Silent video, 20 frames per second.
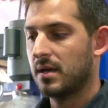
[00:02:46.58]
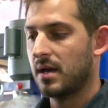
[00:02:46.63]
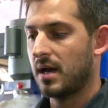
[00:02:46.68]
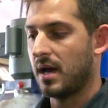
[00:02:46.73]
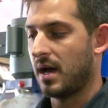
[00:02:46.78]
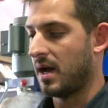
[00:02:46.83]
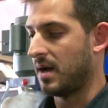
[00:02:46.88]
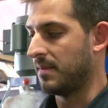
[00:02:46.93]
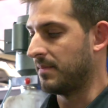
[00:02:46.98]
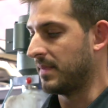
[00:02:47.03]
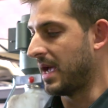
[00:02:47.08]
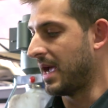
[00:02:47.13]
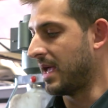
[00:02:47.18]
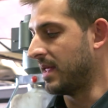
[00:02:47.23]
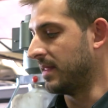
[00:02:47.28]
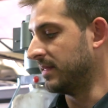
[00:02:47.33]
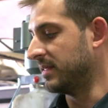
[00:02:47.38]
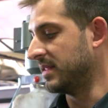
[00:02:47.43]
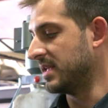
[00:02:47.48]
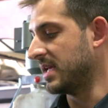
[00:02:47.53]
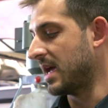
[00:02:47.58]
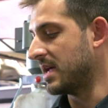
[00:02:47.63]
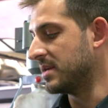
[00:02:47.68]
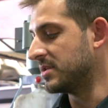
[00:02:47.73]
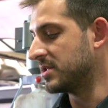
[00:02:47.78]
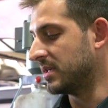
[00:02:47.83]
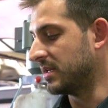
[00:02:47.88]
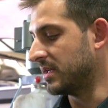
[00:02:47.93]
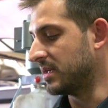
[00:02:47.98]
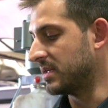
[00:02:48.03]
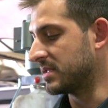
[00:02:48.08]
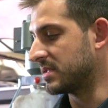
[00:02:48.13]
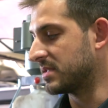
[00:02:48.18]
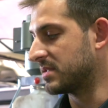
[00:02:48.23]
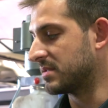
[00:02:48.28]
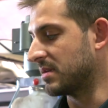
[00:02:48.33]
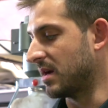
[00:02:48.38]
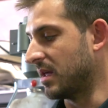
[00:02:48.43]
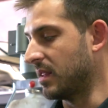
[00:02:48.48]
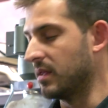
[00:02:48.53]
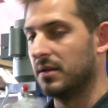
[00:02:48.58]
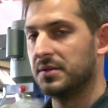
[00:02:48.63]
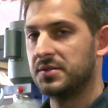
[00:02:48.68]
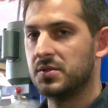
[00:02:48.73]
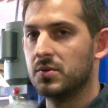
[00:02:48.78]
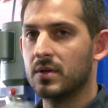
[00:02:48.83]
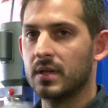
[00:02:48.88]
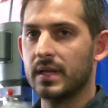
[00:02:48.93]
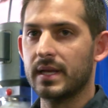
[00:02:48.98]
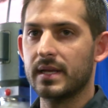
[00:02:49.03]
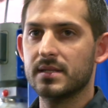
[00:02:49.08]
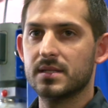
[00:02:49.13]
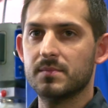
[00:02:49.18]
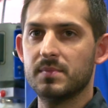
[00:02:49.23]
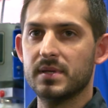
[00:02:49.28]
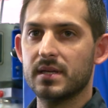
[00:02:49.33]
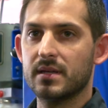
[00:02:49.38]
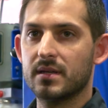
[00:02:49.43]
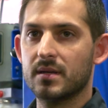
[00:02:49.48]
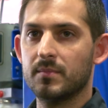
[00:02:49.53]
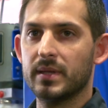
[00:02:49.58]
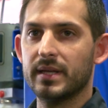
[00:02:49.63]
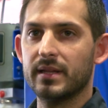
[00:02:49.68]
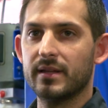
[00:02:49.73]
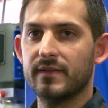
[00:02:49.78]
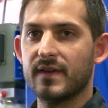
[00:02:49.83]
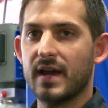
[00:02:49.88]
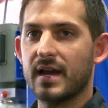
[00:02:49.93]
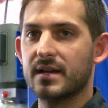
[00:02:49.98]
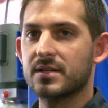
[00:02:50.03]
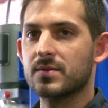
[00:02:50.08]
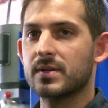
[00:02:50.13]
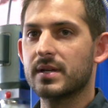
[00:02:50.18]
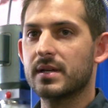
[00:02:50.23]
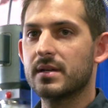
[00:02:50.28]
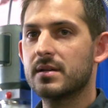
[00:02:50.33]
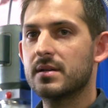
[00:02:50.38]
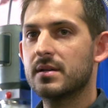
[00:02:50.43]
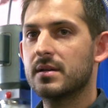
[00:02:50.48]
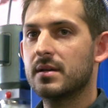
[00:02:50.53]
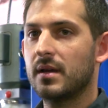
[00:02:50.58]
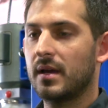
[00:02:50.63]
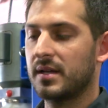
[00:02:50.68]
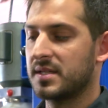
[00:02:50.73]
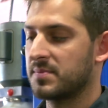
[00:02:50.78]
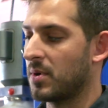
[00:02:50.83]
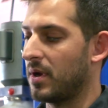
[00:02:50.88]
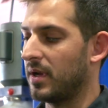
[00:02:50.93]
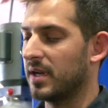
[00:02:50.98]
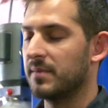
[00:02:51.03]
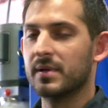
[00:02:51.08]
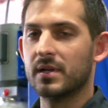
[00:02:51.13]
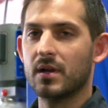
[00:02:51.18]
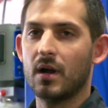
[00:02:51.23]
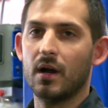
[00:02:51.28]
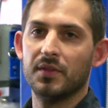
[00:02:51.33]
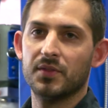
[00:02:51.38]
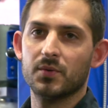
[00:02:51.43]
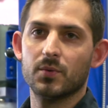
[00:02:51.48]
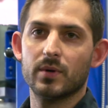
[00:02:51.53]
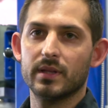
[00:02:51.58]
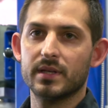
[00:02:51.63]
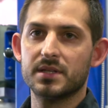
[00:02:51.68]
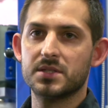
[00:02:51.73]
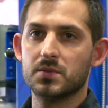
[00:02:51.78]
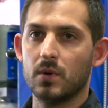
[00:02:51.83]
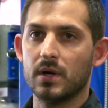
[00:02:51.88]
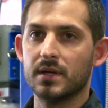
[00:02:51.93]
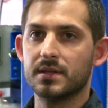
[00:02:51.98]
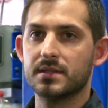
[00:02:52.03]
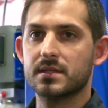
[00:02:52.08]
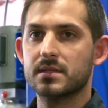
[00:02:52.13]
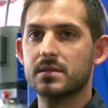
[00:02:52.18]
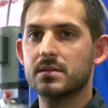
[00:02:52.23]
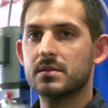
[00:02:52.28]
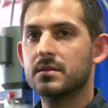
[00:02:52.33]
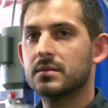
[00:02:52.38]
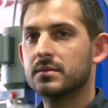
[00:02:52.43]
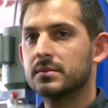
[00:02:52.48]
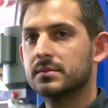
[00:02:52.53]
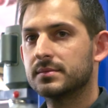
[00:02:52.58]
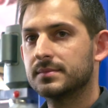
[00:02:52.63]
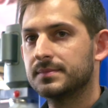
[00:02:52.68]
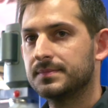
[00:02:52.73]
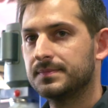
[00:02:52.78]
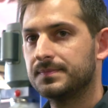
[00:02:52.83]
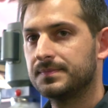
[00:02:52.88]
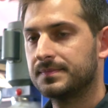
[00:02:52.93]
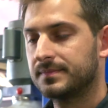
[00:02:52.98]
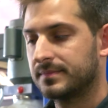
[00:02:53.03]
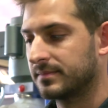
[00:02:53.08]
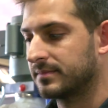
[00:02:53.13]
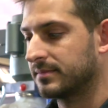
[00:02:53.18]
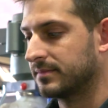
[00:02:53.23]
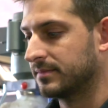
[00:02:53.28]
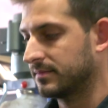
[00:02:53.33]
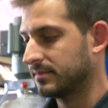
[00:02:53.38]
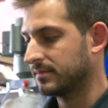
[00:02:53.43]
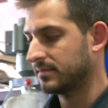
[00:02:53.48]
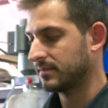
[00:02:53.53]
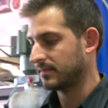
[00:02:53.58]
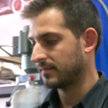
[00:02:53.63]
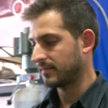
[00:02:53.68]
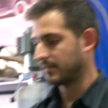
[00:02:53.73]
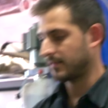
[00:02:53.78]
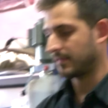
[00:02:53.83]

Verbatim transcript: And the engine is a little too clean to be completely factory. It's probably been gone through at least once. And what